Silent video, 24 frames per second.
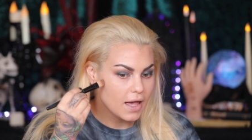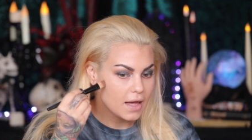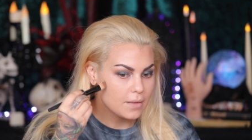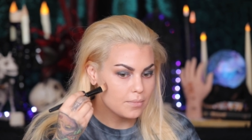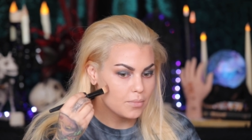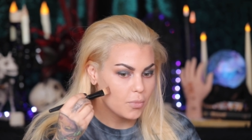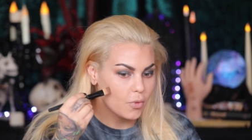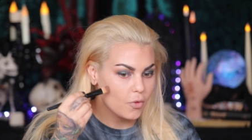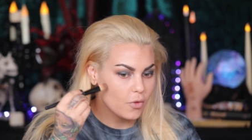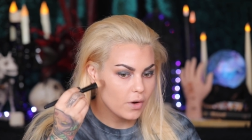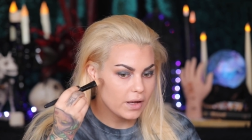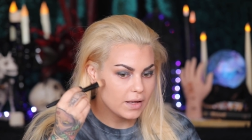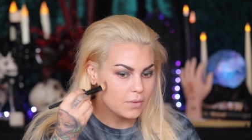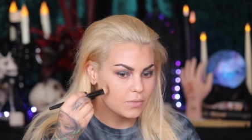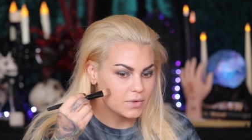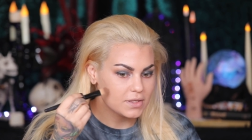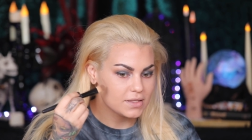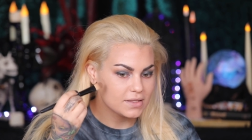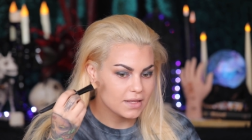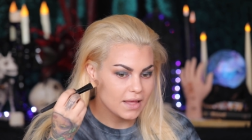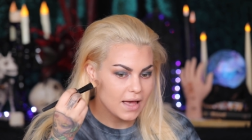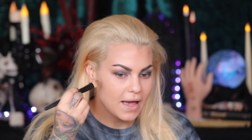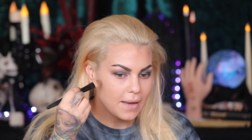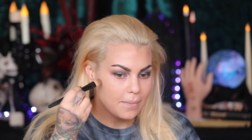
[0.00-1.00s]
And boy,
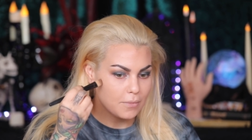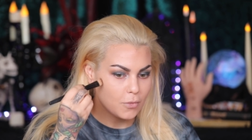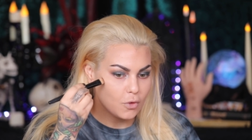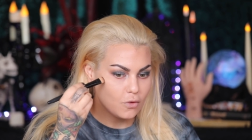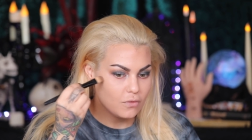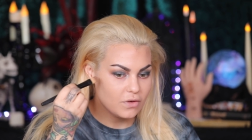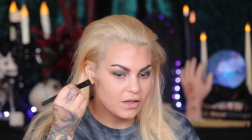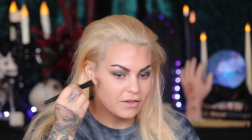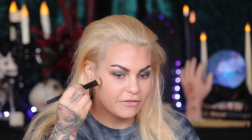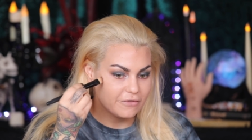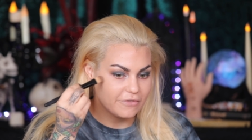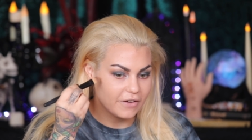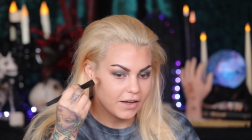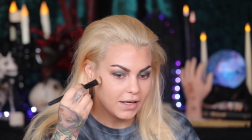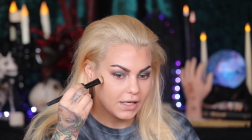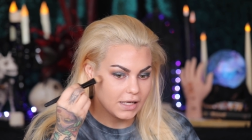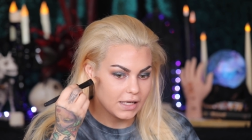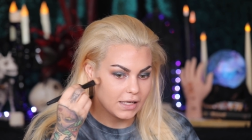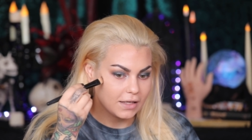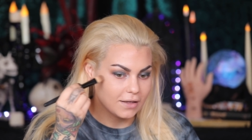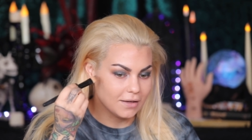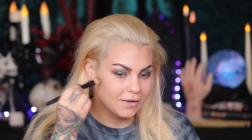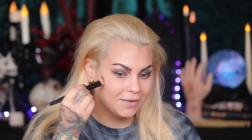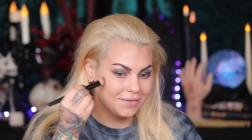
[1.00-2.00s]
was that movie
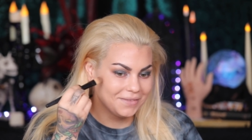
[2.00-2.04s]
funny.